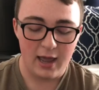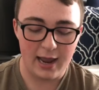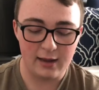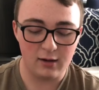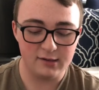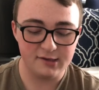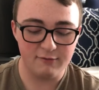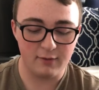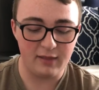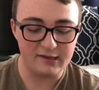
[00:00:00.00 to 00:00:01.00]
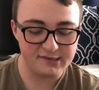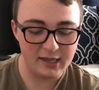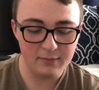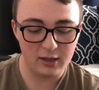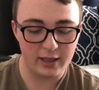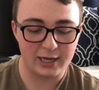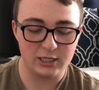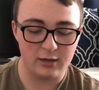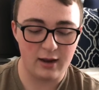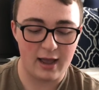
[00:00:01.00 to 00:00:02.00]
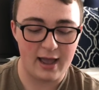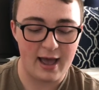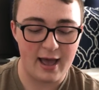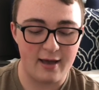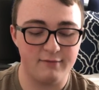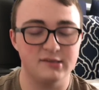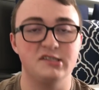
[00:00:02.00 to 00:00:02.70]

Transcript: And also from that same collection, I have